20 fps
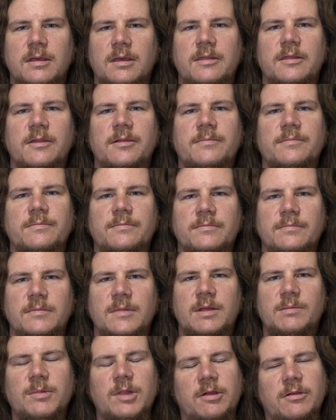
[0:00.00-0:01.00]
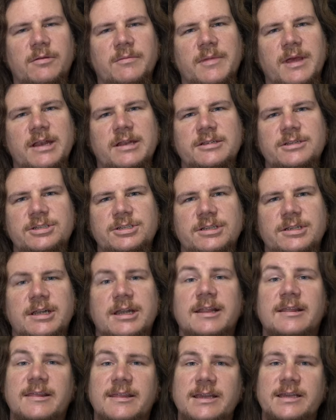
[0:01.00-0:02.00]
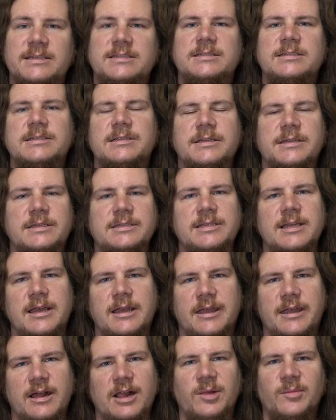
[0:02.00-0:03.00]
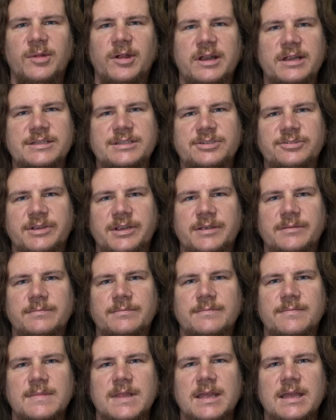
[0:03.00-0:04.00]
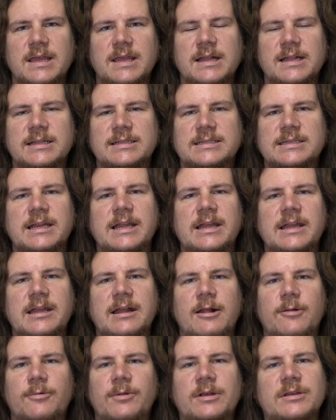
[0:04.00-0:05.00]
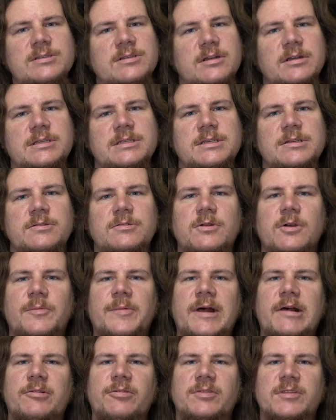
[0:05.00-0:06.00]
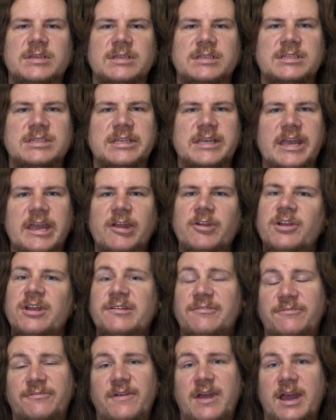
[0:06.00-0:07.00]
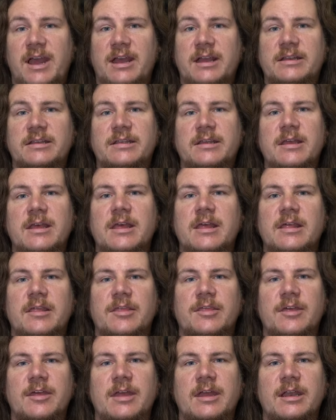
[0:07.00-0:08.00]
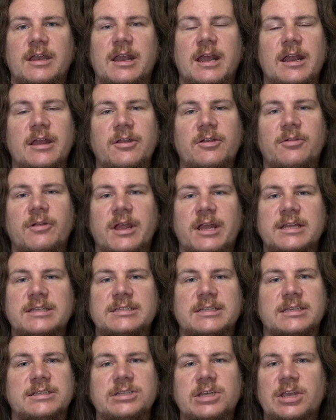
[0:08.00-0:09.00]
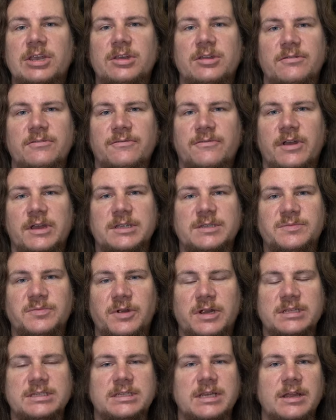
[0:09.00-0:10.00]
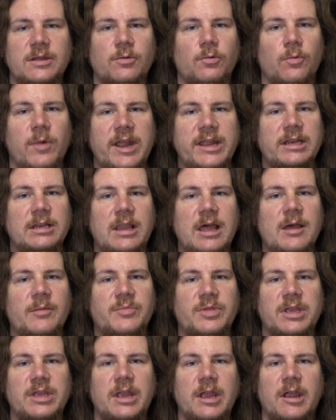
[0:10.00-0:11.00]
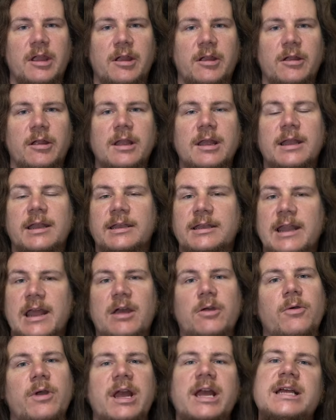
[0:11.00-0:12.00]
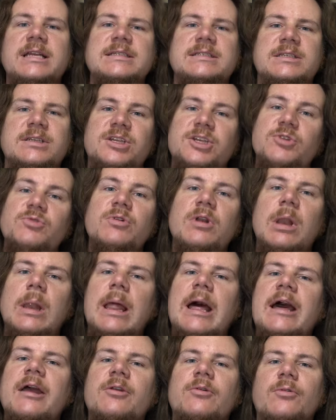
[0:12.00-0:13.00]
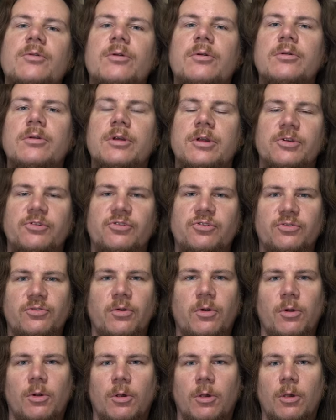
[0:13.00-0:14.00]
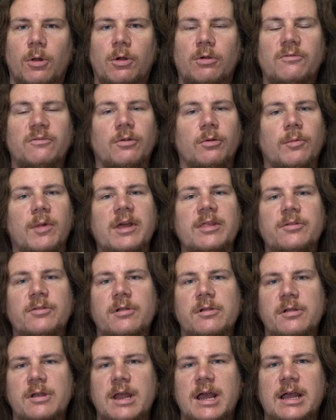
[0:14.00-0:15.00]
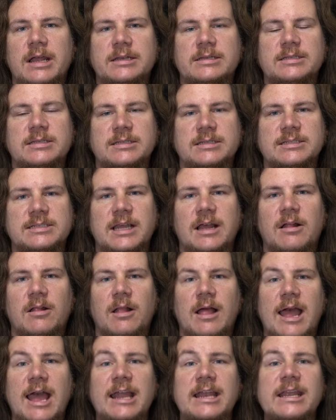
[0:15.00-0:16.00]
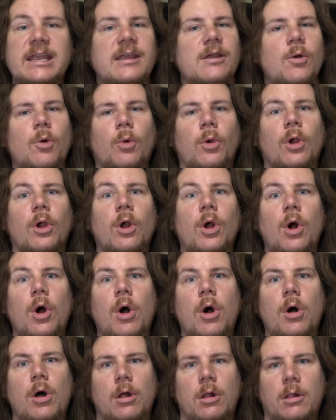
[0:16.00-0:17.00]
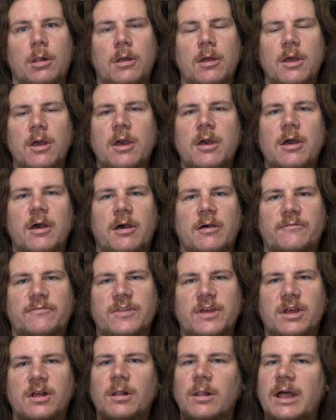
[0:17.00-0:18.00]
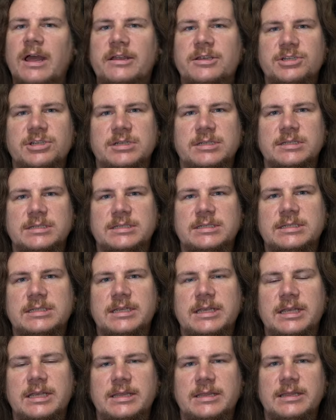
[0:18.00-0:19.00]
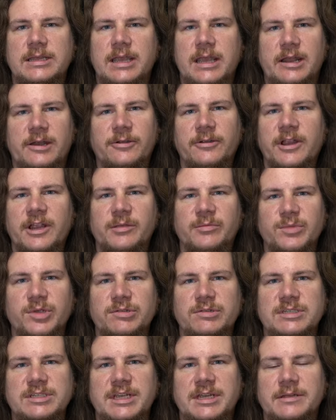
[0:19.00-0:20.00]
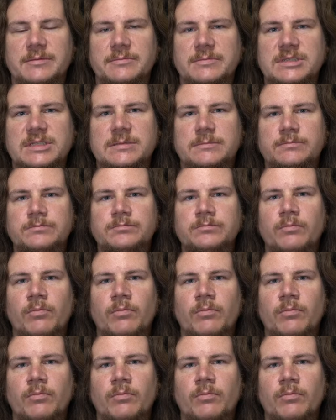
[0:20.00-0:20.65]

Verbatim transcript: Hi there, I'm Logan Metesh, and this is High Caliber History. Today I want to talk to you about the scary fact that NRA's Executive Vice President Wayne LaPierre now has unilateral control over whether or not to sell any or all of the collections in the NRA museums.